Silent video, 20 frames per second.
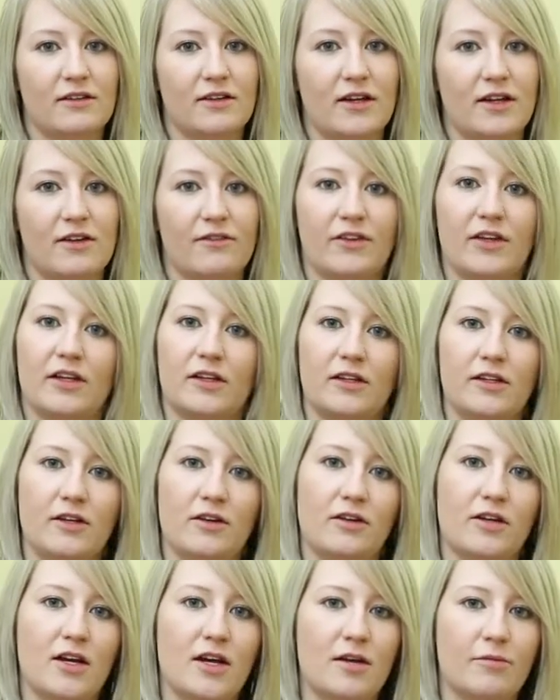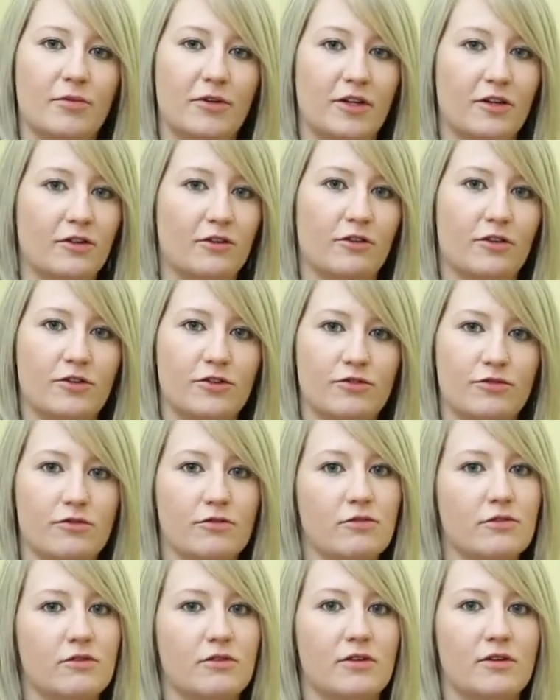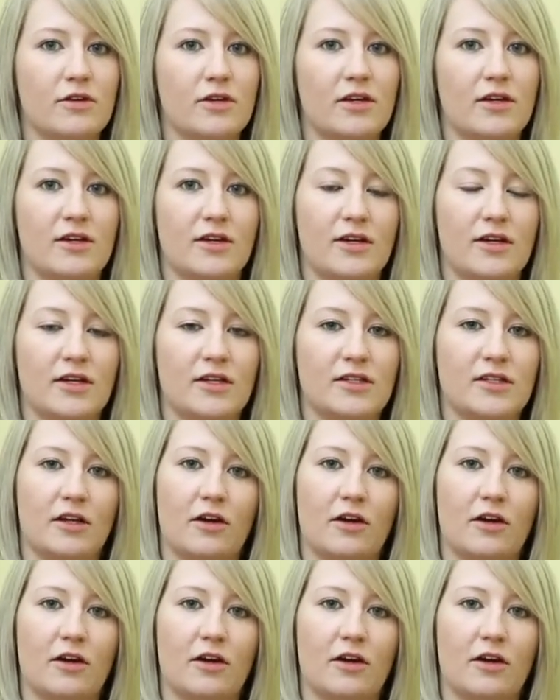kind of like cleared up and under control and